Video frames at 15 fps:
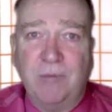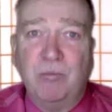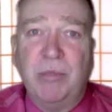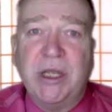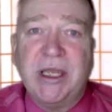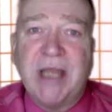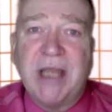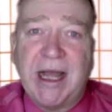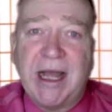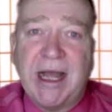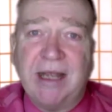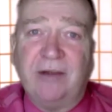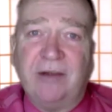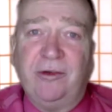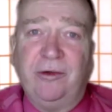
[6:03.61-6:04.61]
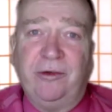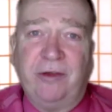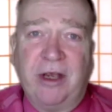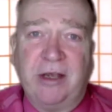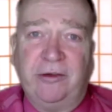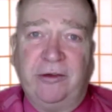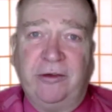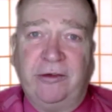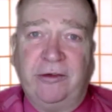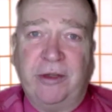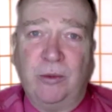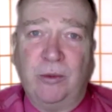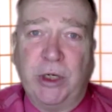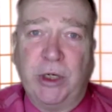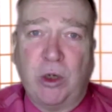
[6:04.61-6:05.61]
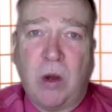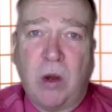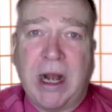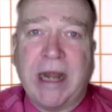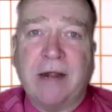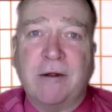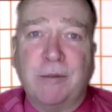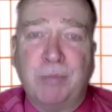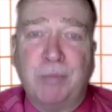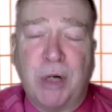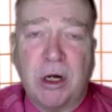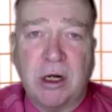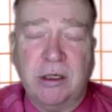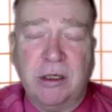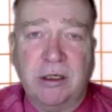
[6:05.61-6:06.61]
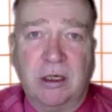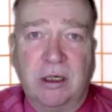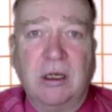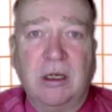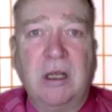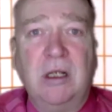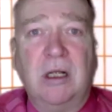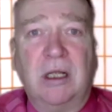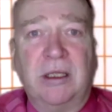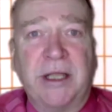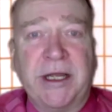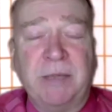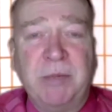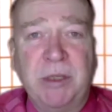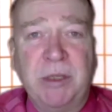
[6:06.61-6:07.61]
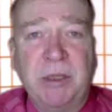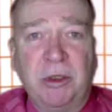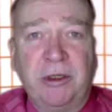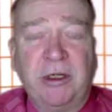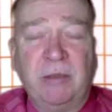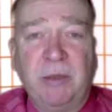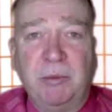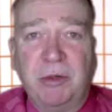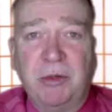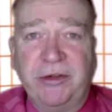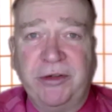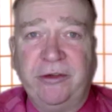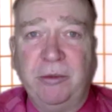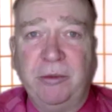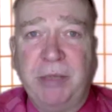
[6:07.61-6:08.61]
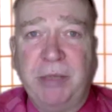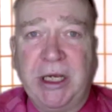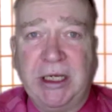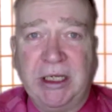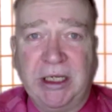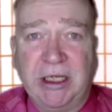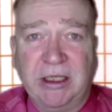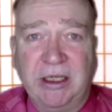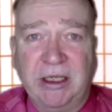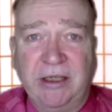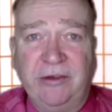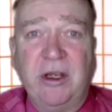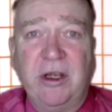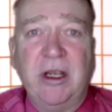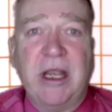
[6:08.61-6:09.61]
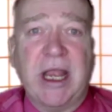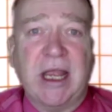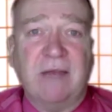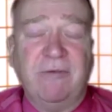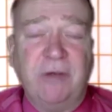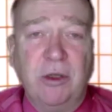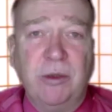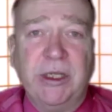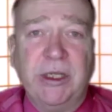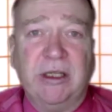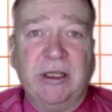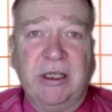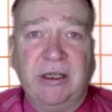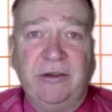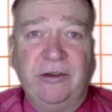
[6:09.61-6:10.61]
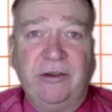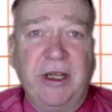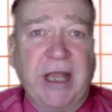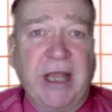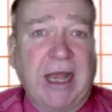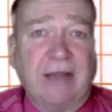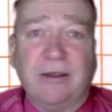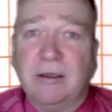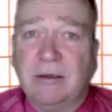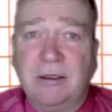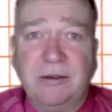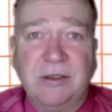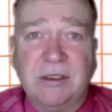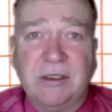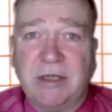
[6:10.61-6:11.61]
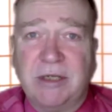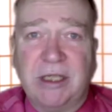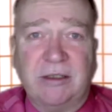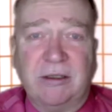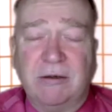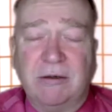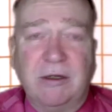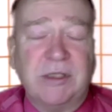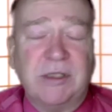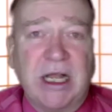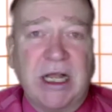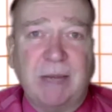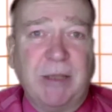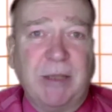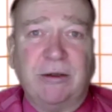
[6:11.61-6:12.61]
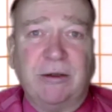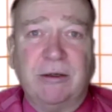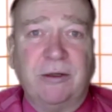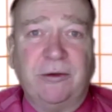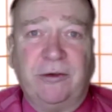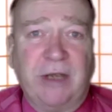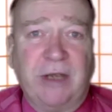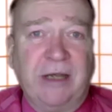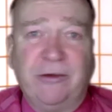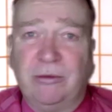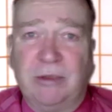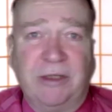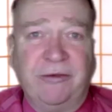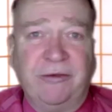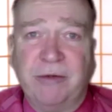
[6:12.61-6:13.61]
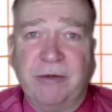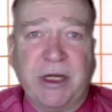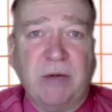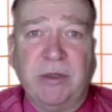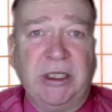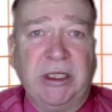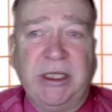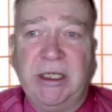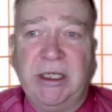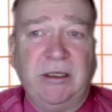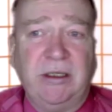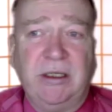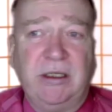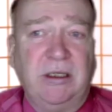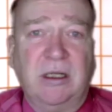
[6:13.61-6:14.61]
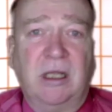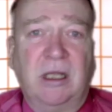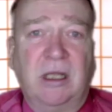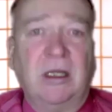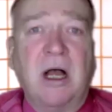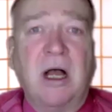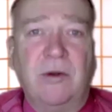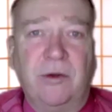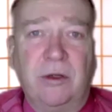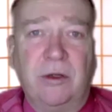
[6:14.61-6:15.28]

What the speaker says: but not exercises that require a partner. A lot of people are going to be participating in these and viewing these at their own time, at their own schedule, and frequently alone.